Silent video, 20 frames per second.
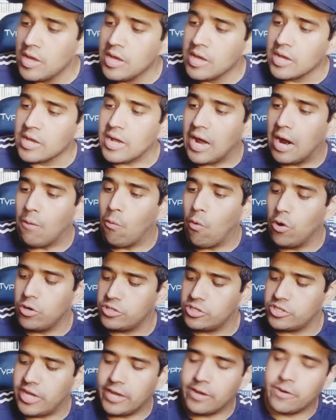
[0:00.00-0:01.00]
Car
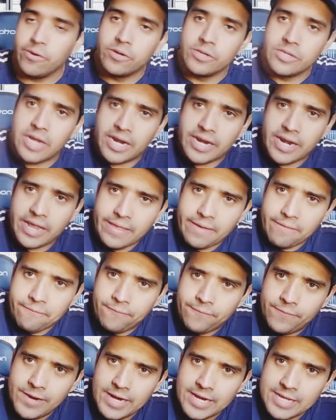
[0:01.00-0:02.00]
Wash Tycoon, another
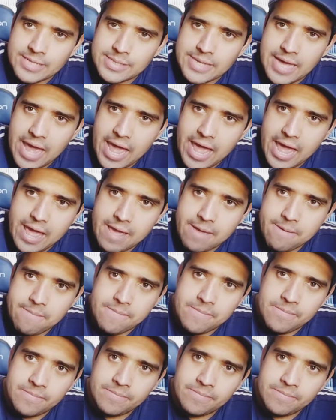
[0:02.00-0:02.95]
Phoenix game.